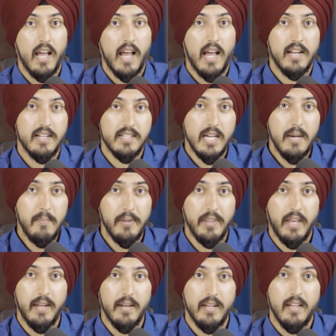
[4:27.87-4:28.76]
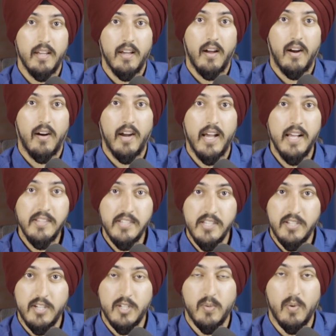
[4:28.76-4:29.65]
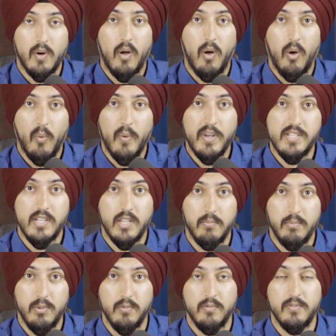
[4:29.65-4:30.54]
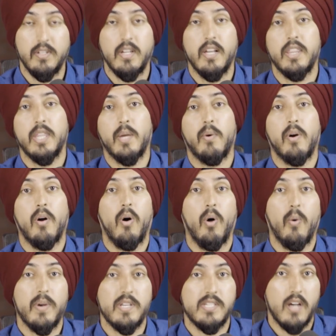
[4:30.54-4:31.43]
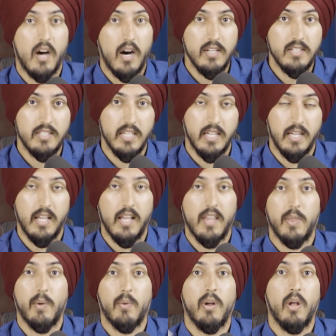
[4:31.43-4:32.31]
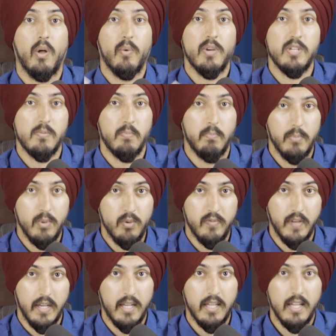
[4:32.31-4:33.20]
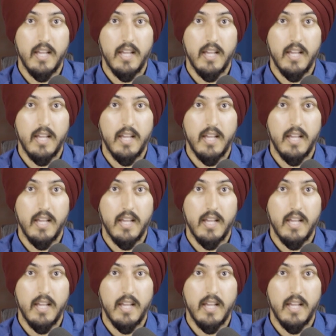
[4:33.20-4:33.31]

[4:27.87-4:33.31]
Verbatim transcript: And on top of that, our ancestors were always on the move. They were always hunting. They were always moving.